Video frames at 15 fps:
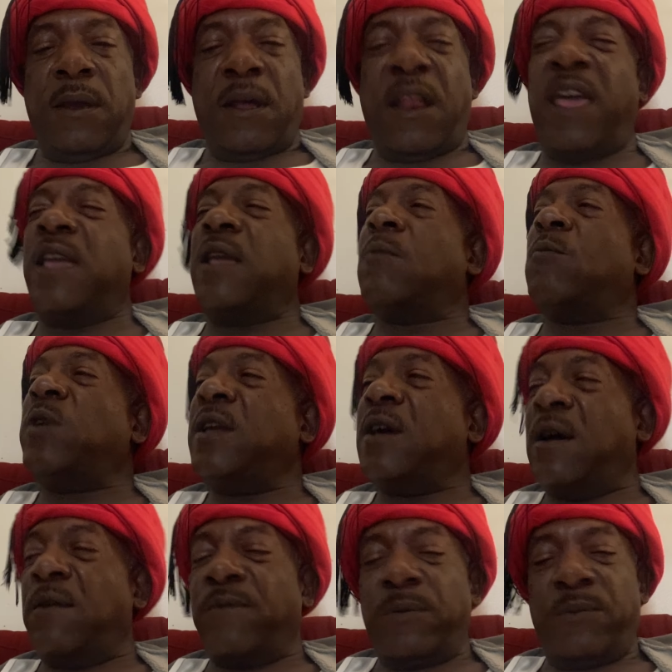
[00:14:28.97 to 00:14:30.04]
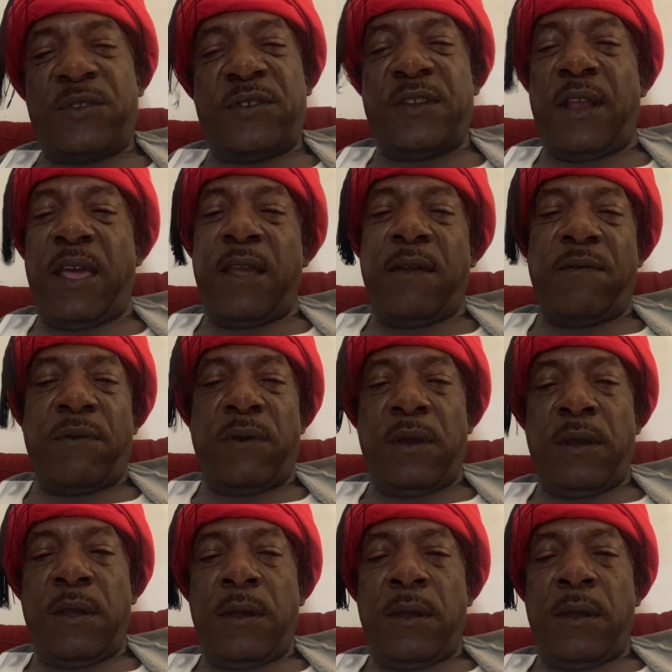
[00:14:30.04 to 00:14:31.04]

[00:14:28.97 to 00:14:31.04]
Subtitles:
claim we come from slavery,